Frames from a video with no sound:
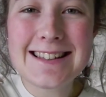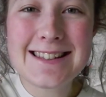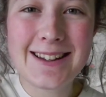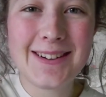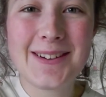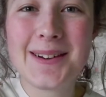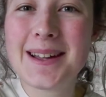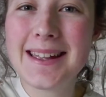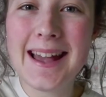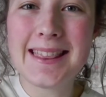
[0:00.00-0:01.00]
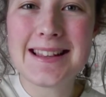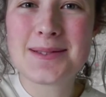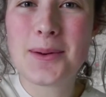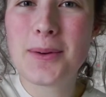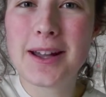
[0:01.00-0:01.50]
So yeah, that's
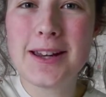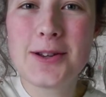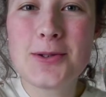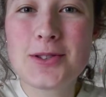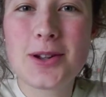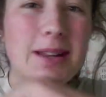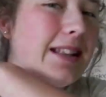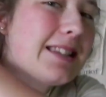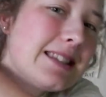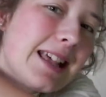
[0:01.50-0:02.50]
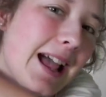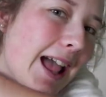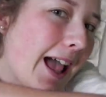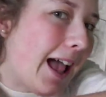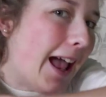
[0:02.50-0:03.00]
what we're gonna do. So let's
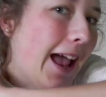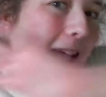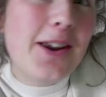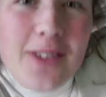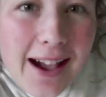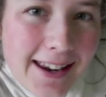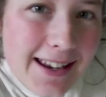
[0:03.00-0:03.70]
right